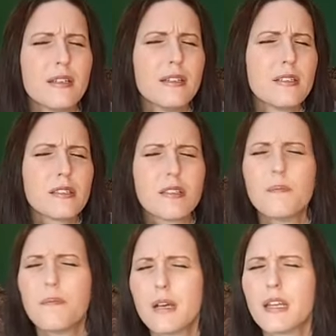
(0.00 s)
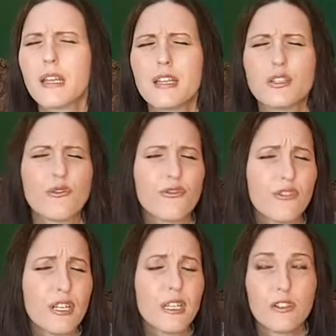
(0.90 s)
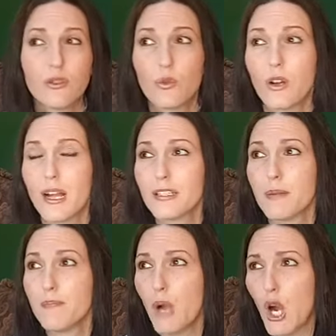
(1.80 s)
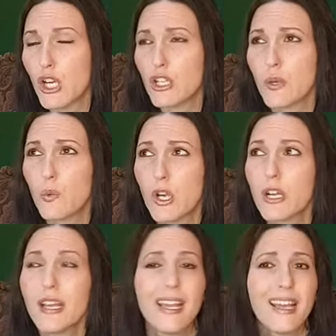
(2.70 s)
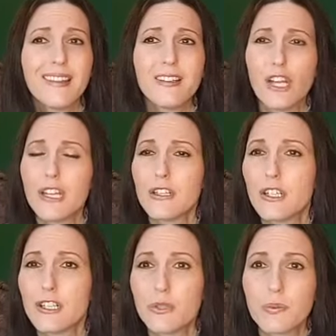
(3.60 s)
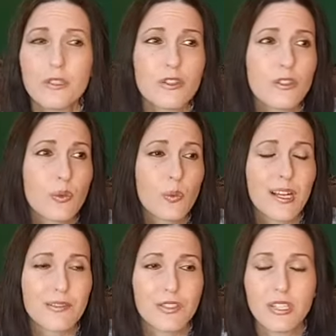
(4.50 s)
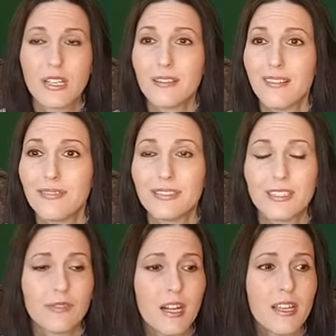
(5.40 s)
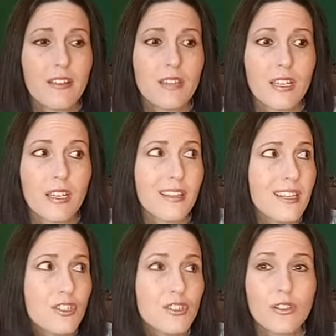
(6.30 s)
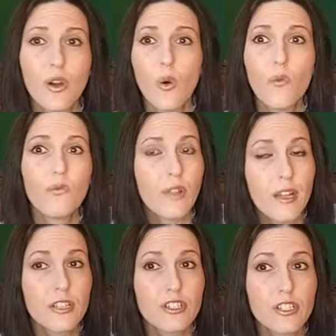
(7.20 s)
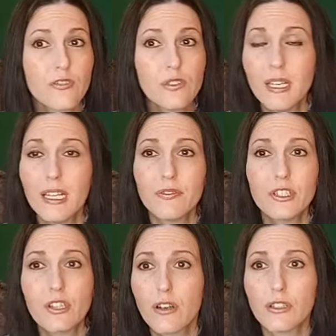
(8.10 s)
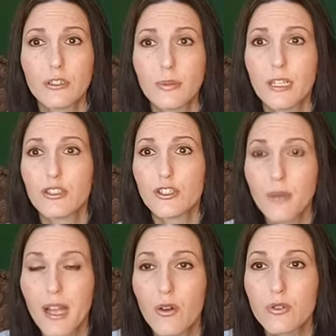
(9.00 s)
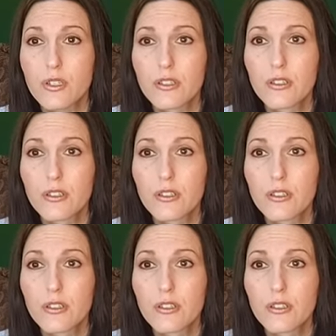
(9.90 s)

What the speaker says: somebody as a friend or as a partner at work and they're cutting their husband or their wives down left and right? You think, that's your own flesh. You can't even talk good about your spouse.